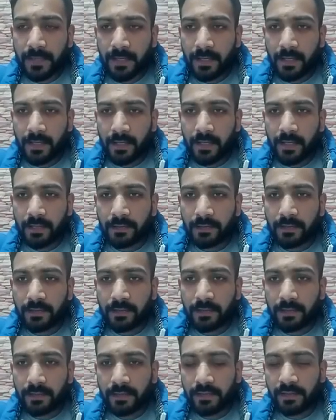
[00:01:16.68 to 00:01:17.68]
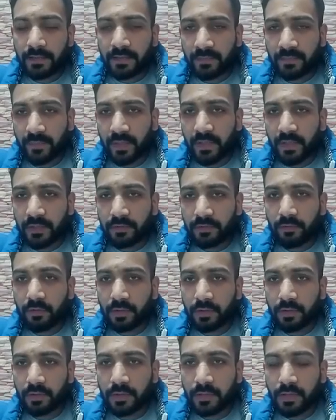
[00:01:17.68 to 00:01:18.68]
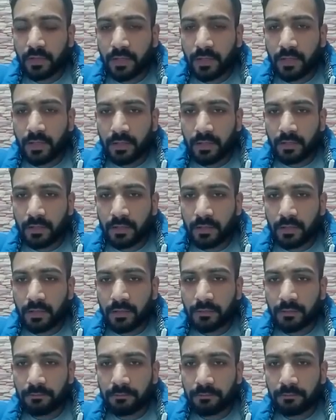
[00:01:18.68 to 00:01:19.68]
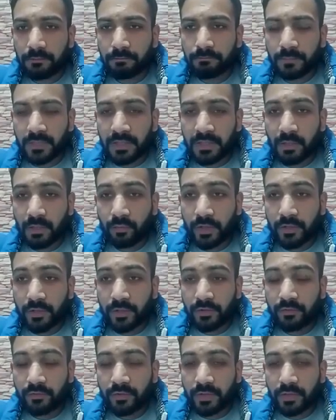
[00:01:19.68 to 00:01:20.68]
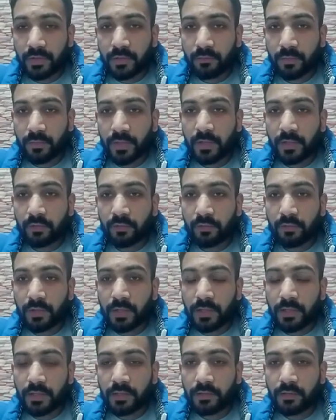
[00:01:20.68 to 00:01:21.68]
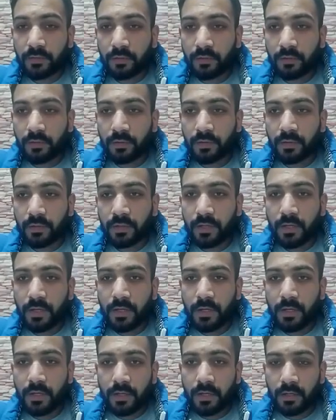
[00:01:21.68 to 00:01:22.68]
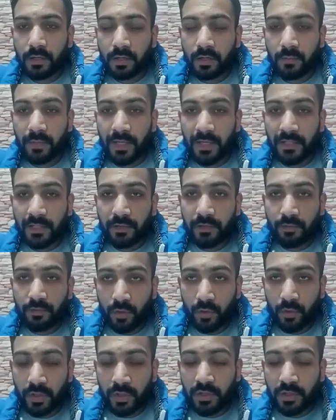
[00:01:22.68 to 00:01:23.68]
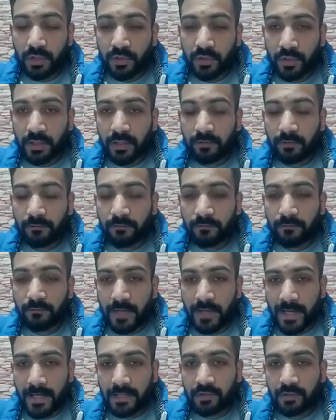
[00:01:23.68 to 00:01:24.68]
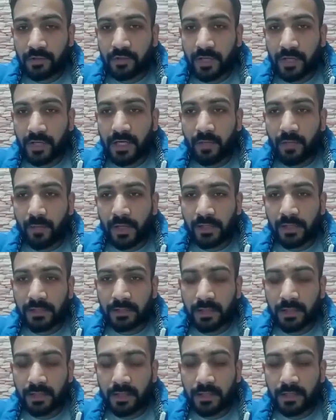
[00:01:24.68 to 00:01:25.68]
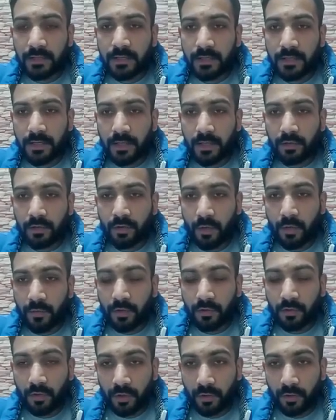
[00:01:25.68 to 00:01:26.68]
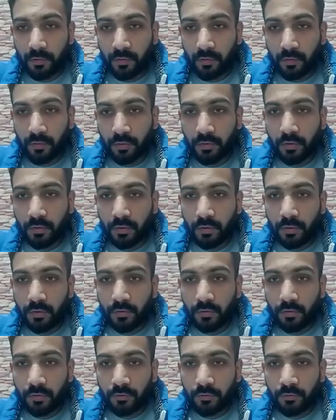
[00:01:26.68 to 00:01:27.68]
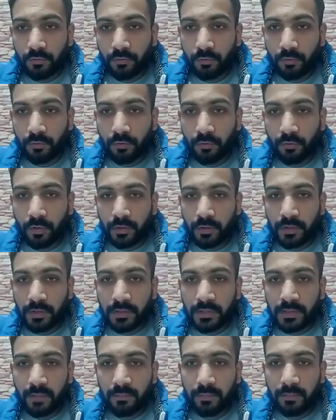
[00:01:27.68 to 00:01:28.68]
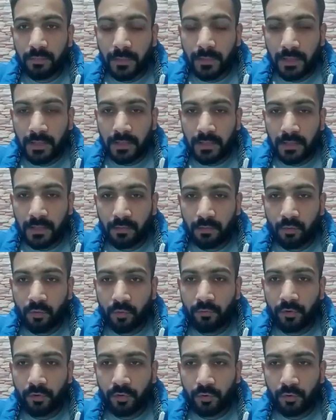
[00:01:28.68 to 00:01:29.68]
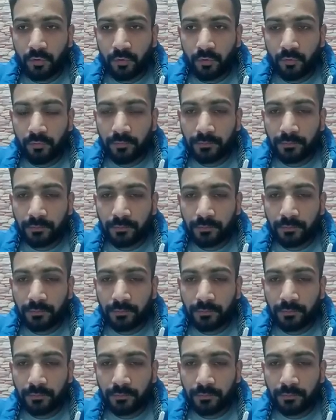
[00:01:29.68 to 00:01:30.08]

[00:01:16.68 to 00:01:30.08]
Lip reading: And he is expert on South Asian region, particularly on Belt and Road Initiative and China-Pakistan Economic Corridor. So Dr. Saab, over to you.